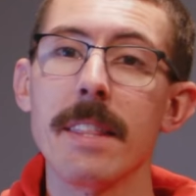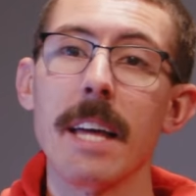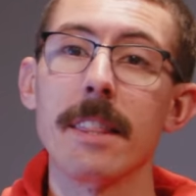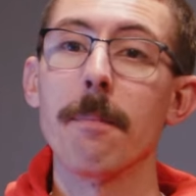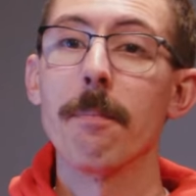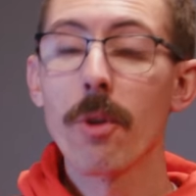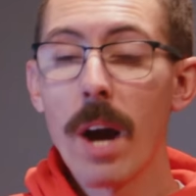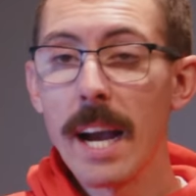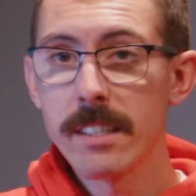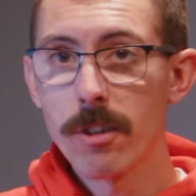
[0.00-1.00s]
that the
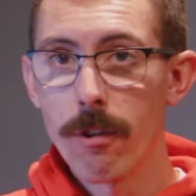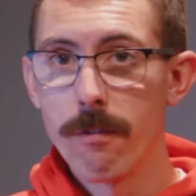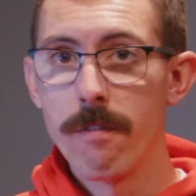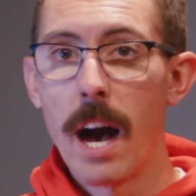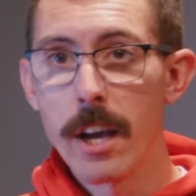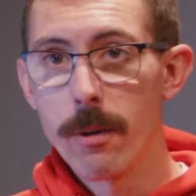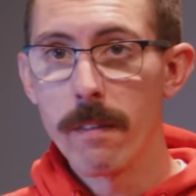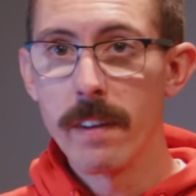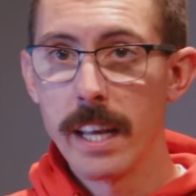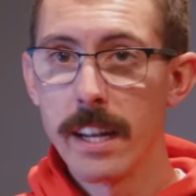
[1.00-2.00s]
price or value
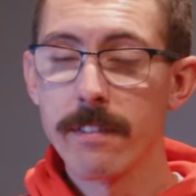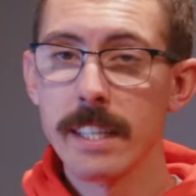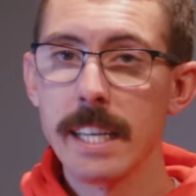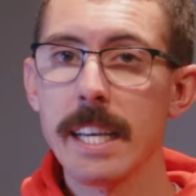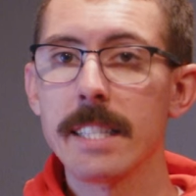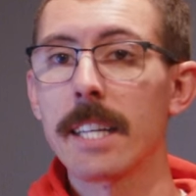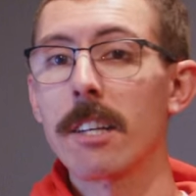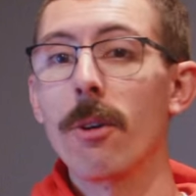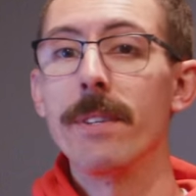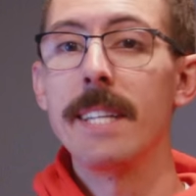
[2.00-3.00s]
of an NFT is gonna
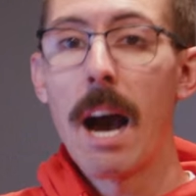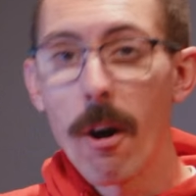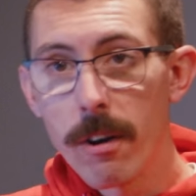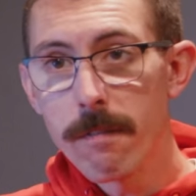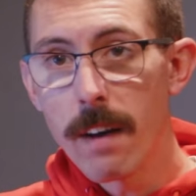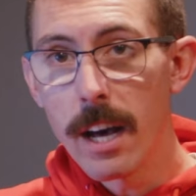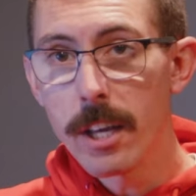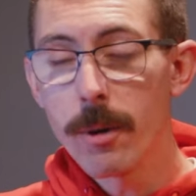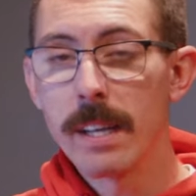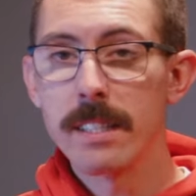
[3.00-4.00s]
go down in
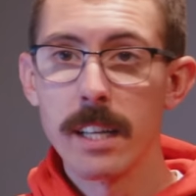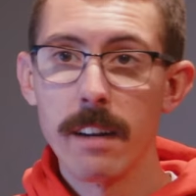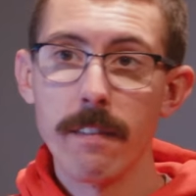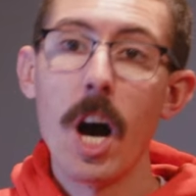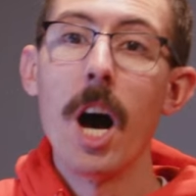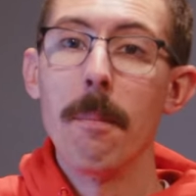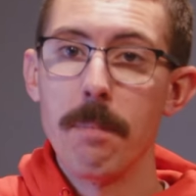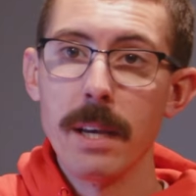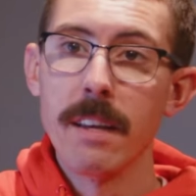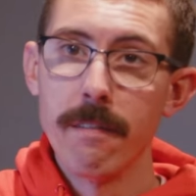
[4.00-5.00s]
value instead of
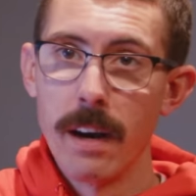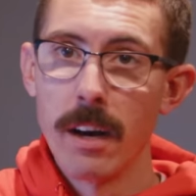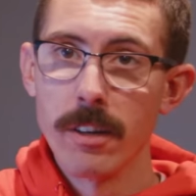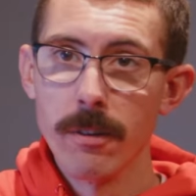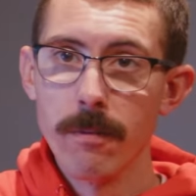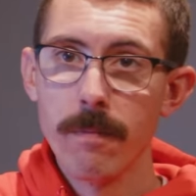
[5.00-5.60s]
up in value.